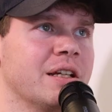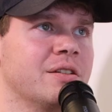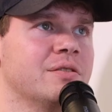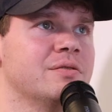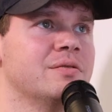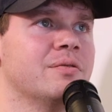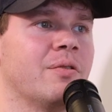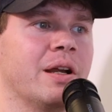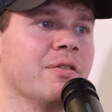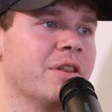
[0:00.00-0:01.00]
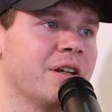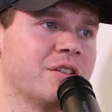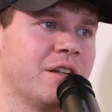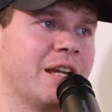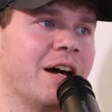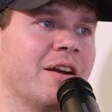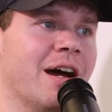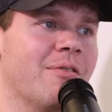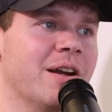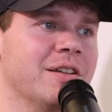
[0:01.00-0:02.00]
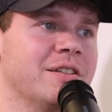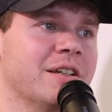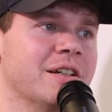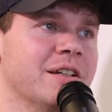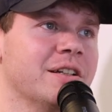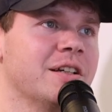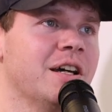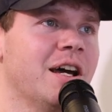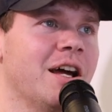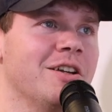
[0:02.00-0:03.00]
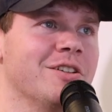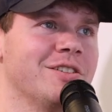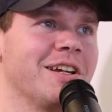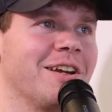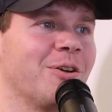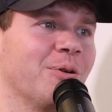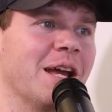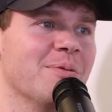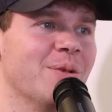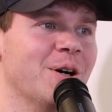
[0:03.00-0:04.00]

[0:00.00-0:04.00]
like when everything shut down, I went into just like create